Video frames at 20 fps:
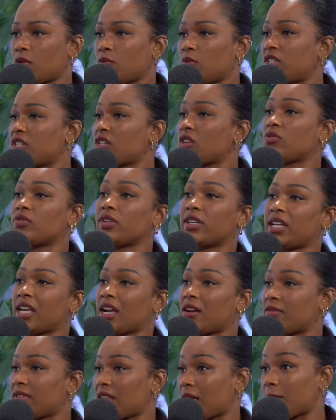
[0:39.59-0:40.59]
and we don't really
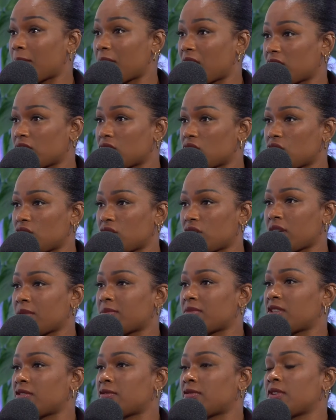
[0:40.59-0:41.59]
have that much in
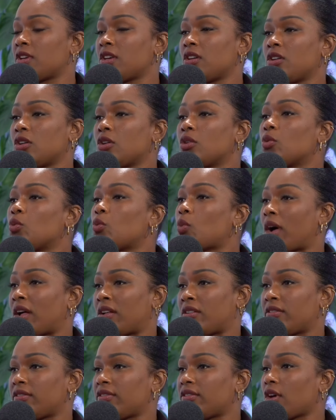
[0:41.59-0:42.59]
terms of
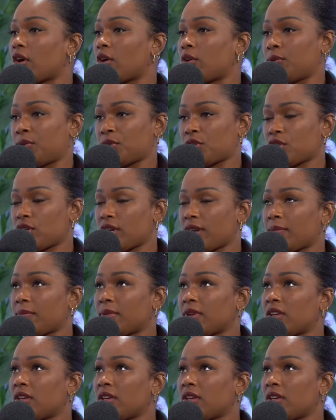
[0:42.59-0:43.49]
wealth ownership.